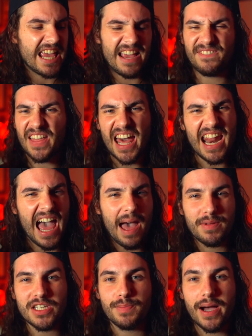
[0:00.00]
if that
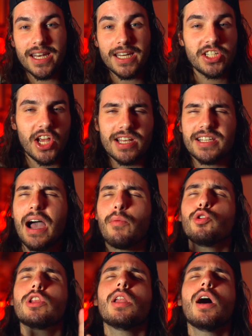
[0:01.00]
happens by any chance, I
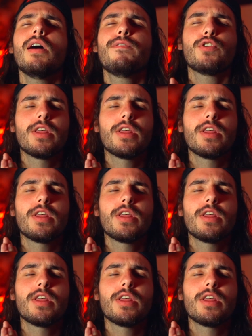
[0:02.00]
would love